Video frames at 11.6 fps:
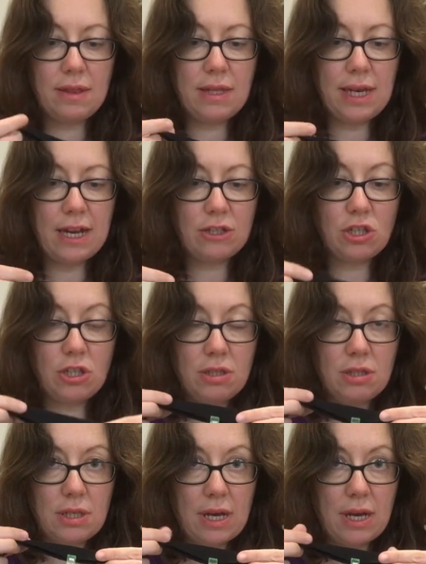the
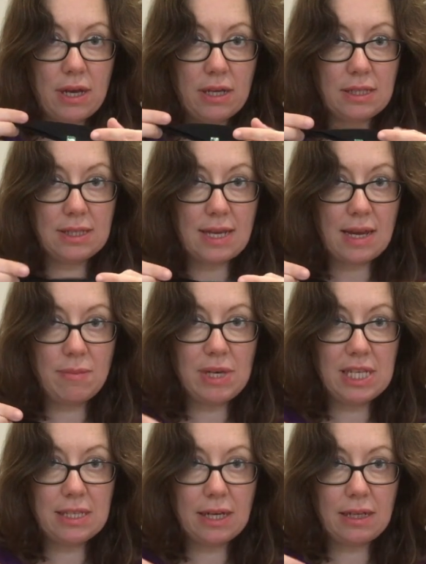edges stay
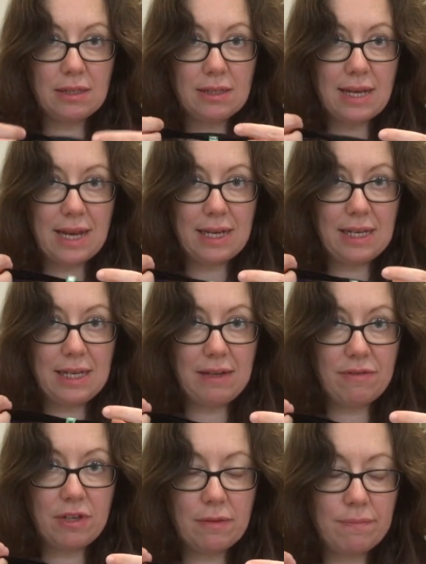meeting and stay
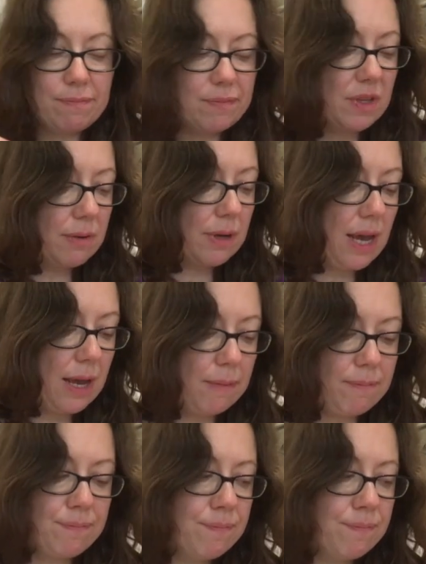even. Okay.